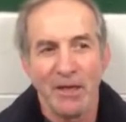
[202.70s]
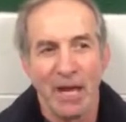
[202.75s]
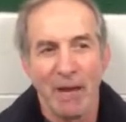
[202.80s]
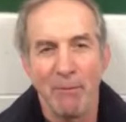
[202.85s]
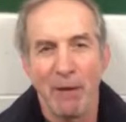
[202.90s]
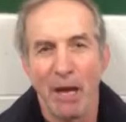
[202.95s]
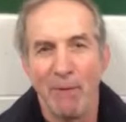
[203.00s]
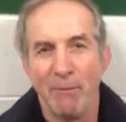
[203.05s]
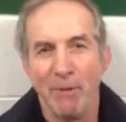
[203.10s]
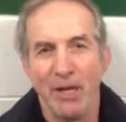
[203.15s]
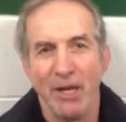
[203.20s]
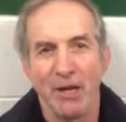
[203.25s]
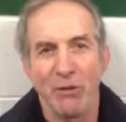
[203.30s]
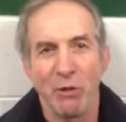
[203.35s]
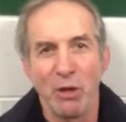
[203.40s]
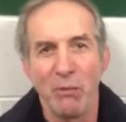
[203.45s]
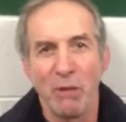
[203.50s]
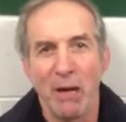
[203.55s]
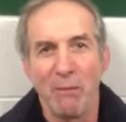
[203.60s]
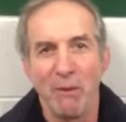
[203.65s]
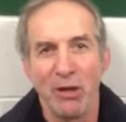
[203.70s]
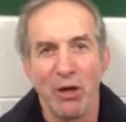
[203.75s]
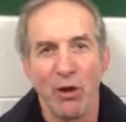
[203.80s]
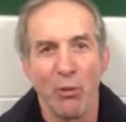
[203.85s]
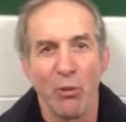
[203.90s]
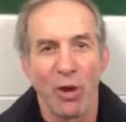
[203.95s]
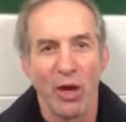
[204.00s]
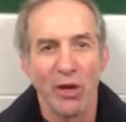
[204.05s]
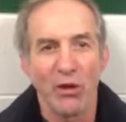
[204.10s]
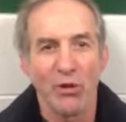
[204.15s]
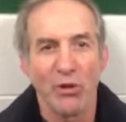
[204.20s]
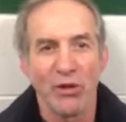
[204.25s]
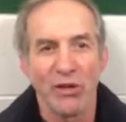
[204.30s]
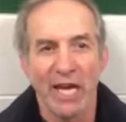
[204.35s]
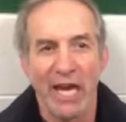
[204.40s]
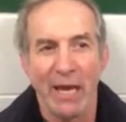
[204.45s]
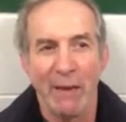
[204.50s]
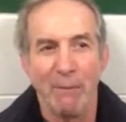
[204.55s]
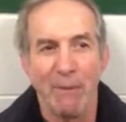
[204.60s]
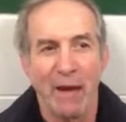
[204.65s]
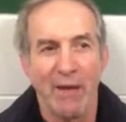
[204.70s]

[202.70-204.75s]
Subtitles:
we might be in a 1-goal game.